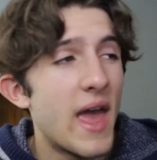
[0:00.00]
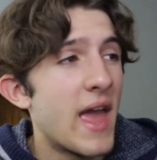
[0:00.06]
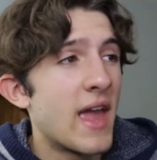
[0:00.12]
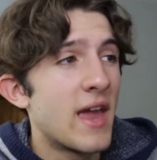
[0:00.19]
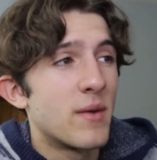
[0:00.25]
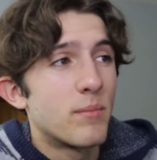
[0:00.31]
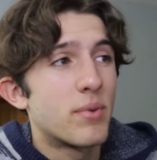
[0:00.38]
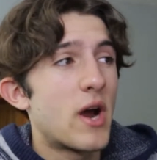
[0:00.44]

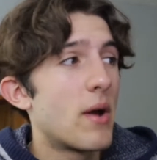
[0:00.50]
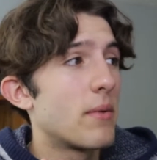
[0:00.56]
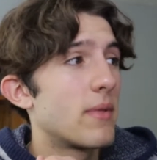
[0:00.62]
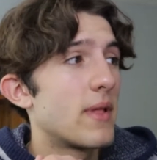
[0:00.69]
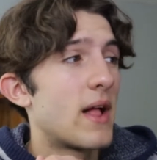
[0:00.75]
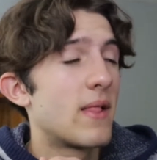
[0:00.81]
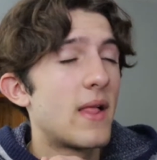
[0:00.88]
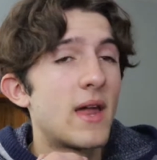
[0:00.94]
and
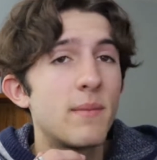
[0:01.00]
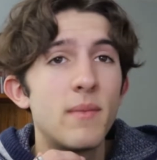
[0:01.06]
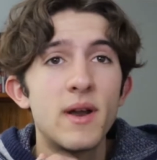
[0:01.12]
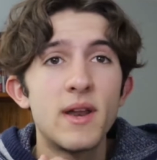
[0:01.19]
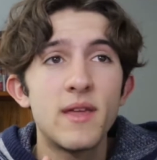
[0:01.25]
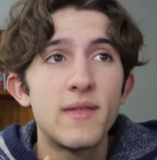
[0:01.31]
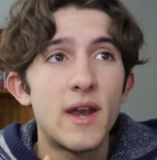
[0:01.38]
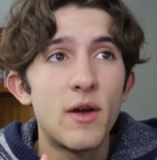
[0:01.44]
probably a lot of
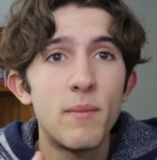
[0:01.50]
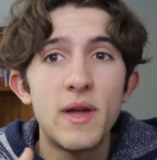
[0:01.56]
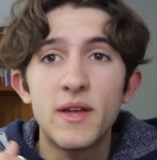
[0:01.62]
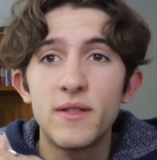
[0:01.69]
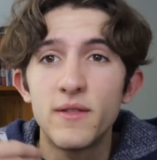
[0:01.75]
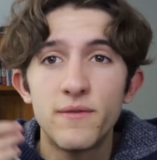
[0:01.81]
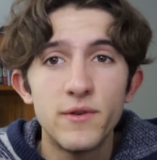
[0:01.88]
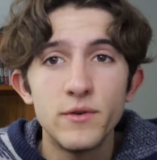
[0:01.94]
money that I'll
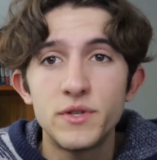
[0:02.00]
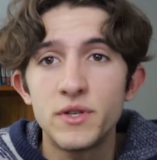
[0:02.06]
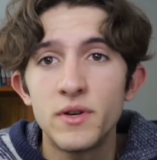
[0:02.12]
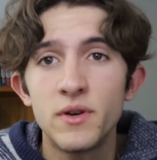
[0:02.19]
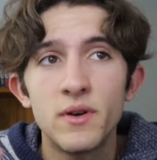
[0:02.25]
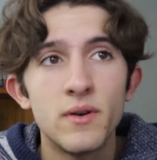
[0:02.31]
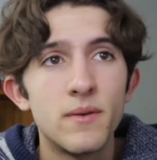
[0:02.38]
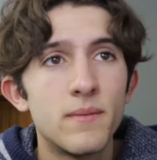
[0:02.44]
make in the
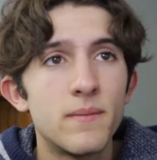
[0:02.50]
future.